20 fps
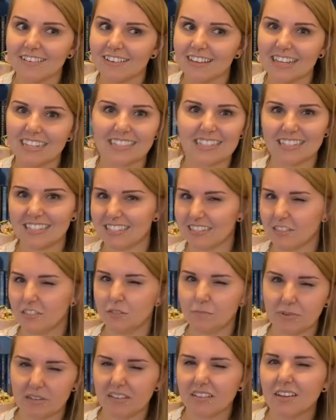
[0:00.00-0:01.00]
It didn't need to
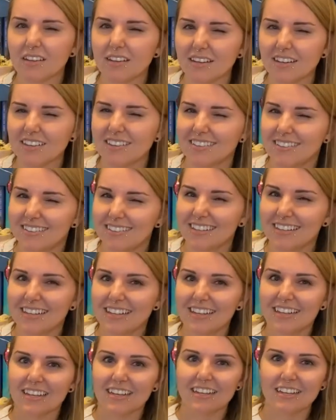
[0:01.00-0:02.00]
be there.
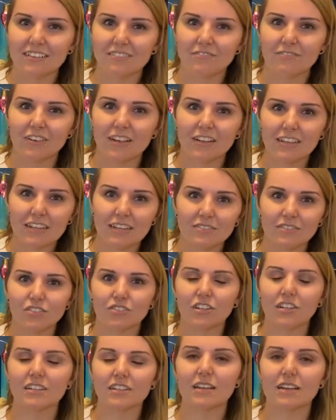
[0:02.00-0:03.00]
It felt like it was
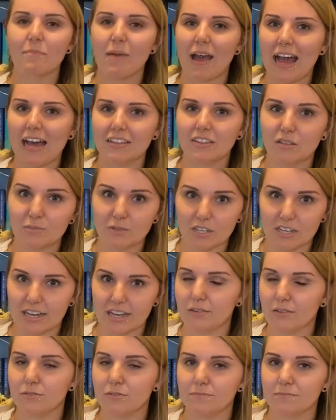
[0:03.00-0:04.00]
trying to like pad the book
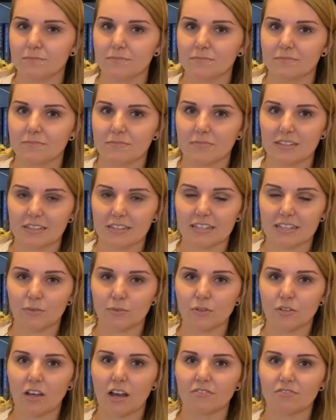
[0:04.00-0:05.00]
out. Like, there were a
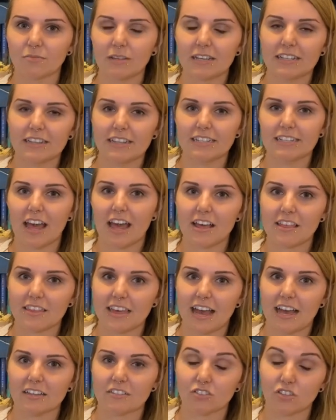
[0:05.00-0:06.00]
lot from like the Death
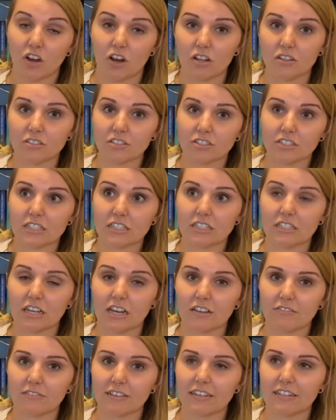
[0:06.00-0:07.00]
Cast callers and
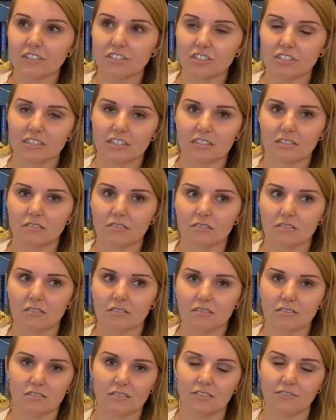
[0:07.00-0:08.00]
stuff, and it just didn't,
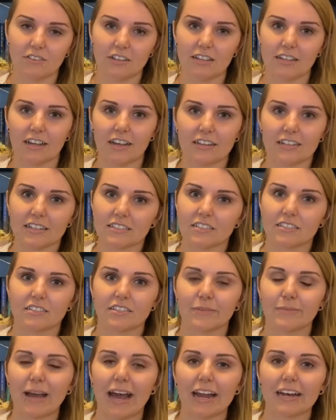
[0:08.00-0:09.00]
it felt like unnecessary
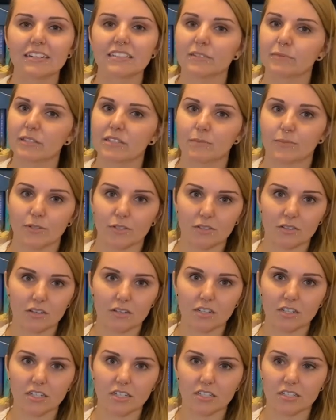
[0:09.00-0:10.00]
padding to make the book
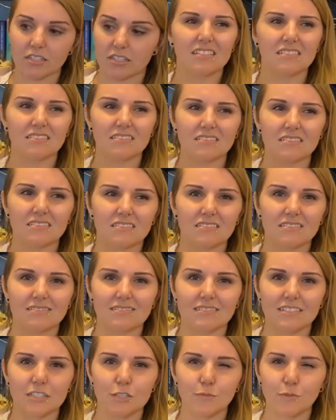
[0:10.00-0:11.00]
longer. And
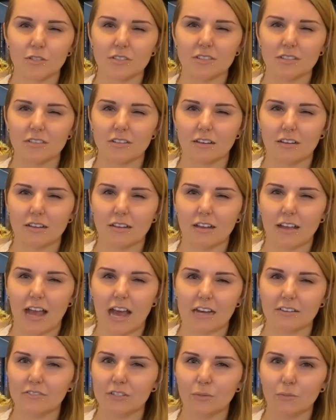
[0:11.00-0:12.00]
this book didn't
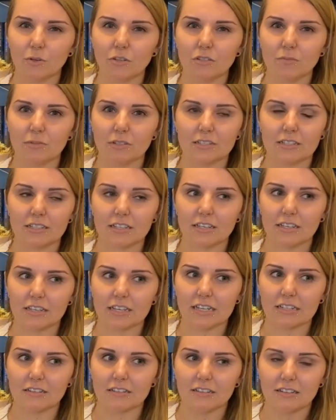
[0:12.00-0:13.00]
have any world building
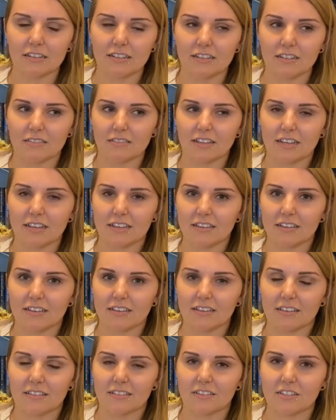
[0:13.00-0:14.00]
again. Like,
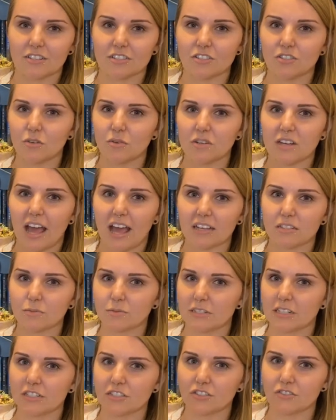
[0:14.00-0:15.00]
there's no
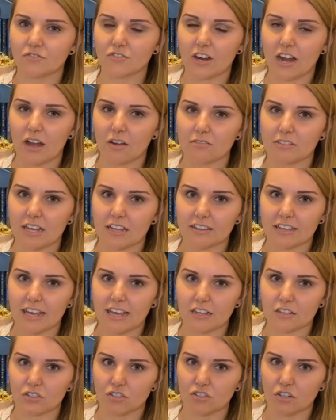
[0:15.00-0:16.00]
explanation for how Death
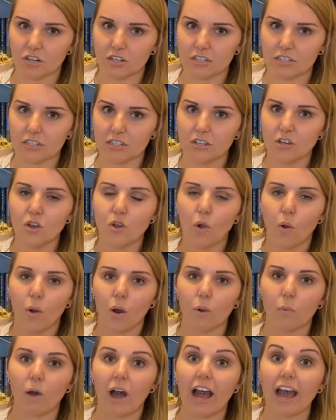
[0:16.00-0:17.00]
Cast started or
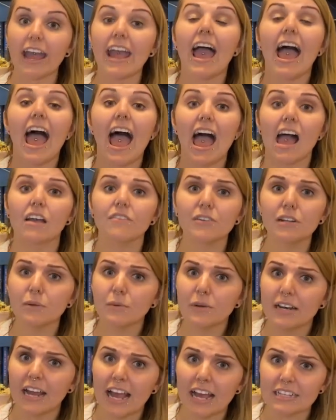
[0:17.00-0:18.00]
why.
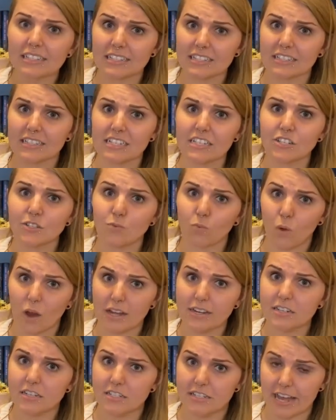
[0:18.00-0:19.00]
Everyone has at least
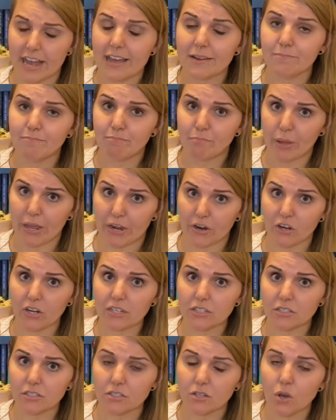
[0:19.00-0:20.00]
one dead
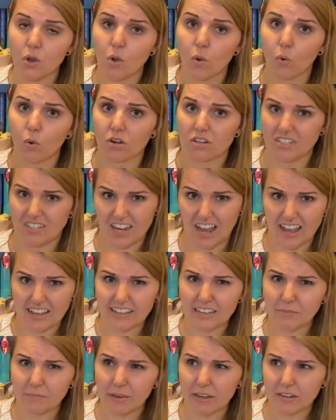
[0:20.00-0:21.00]
parent or
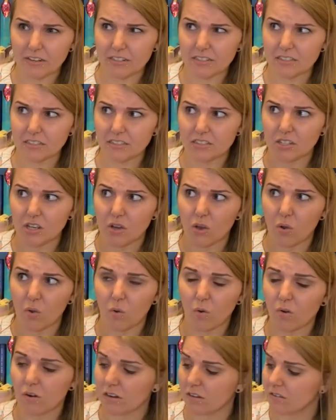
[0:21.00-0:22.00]
dying parent,
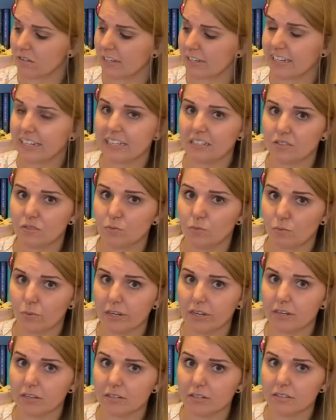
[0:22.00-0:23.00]
or like, it's
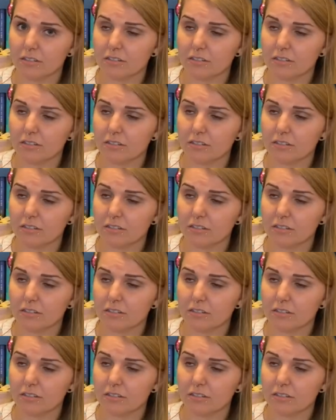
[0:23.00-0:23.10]
weird.